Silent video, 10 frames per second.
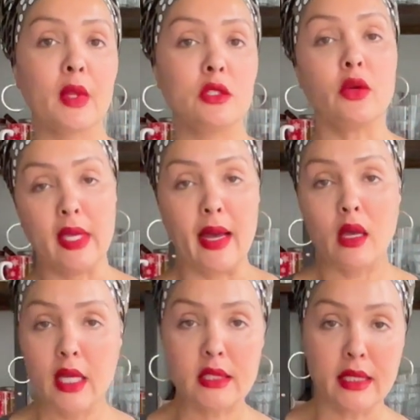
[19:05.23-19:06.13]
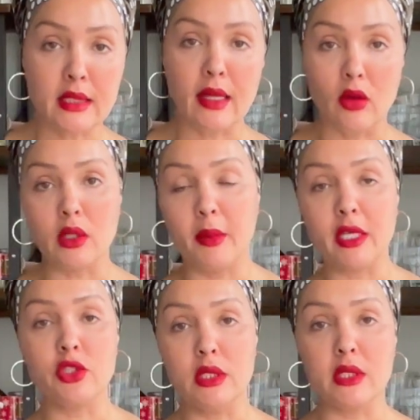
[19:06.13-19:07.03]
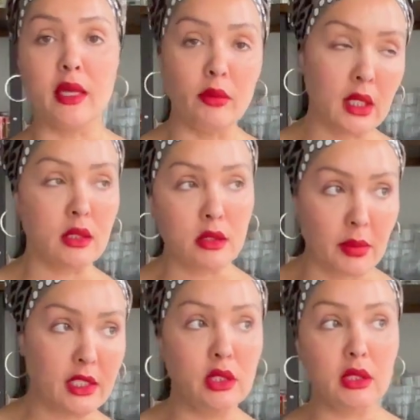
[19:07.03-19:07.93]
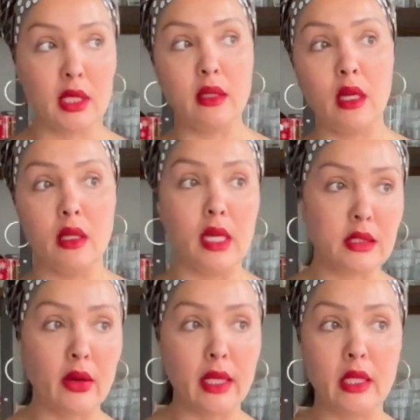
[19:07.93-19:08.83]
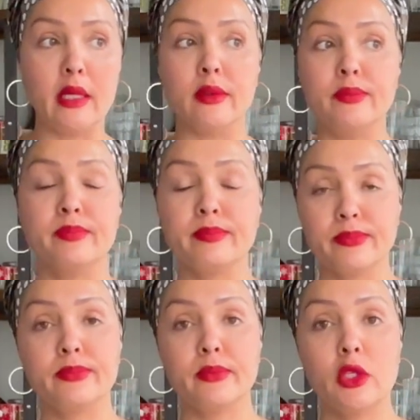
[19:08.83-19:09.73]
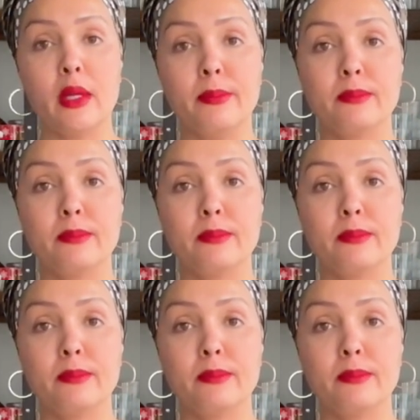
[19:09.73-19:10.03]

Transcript: So yeah, it takes that long to make a cheesecake because it's my cheesecake and that's how I get down. Yeah.